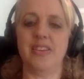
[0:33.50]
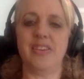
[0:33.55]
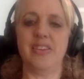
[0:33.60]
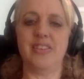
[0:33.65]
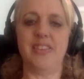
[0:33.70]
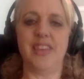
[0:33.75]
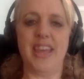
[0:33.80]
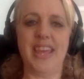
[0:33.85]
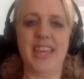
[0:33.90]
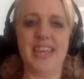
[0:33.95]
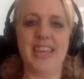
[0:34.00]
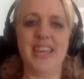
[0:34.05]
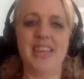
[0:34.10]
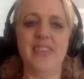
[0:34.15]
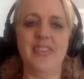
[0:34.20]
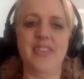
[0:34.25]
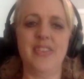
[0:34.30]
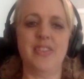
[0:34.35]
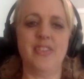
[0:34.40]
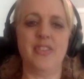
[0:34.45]
to
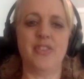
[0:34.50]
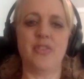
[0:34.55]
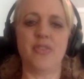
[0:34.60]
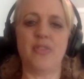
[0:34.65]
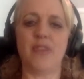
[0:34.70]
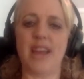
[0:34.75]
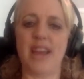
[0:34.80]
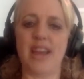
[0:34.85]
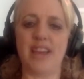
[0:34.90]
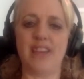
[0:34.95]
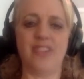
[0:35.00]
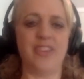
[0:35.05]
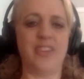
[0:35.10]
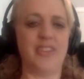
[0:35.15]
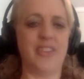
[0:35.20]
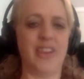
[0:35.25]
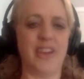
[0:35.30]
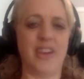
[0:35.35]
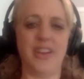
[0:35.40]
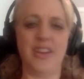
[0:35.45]
taking the trash
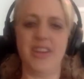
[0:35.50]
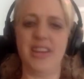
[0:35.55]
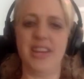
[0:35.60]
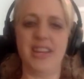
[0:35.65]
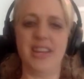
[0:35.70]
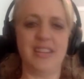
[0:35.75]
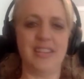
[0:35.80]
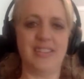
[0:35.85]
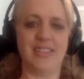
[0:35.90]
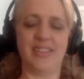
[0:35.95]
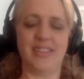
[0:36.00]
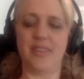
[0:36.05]
and the unneeded